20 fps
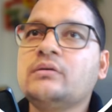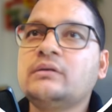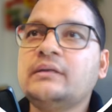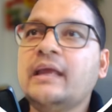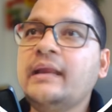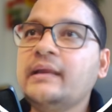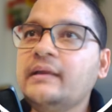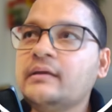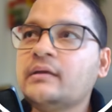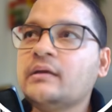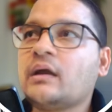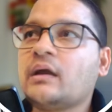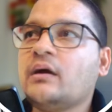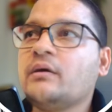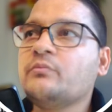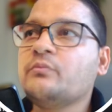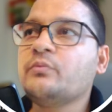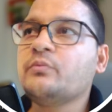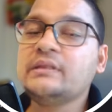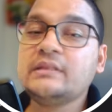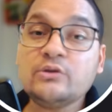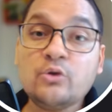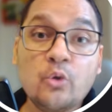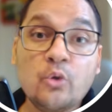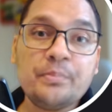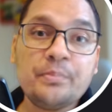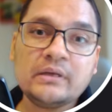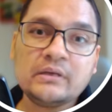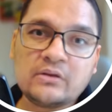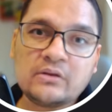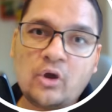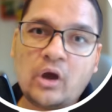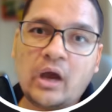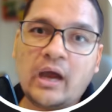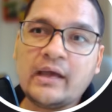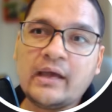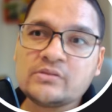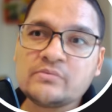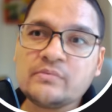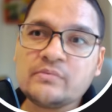Telegram with the OpenClaw
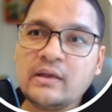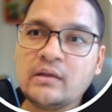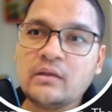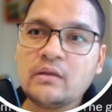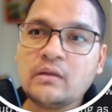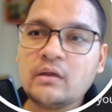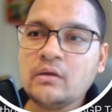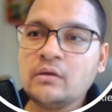as well.